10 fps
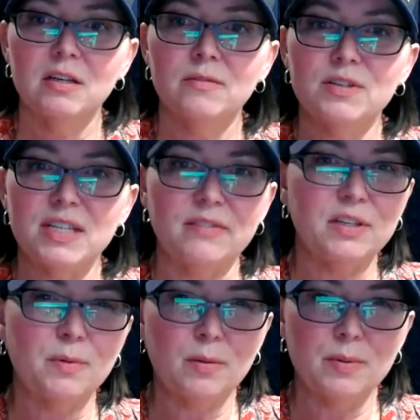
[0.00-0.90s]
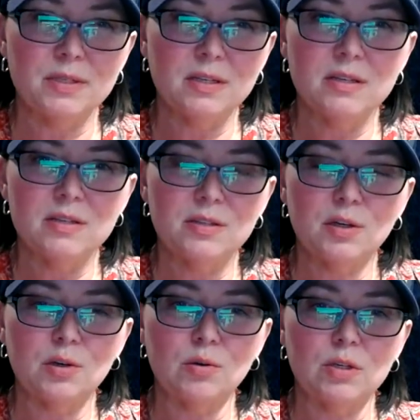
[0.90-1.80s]
for safety purposes.
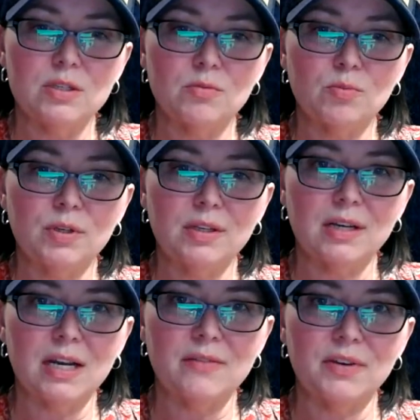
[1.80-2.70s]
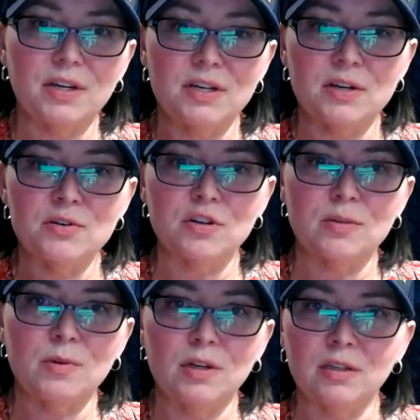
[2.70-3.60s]
So it's really kind of a
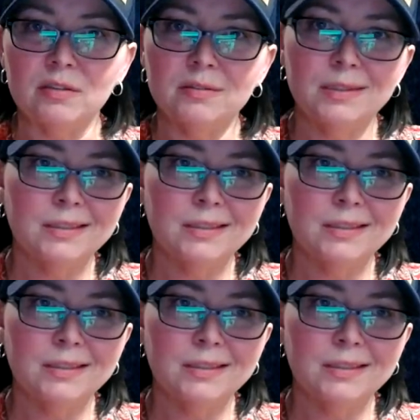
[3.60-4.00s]
conundrum on,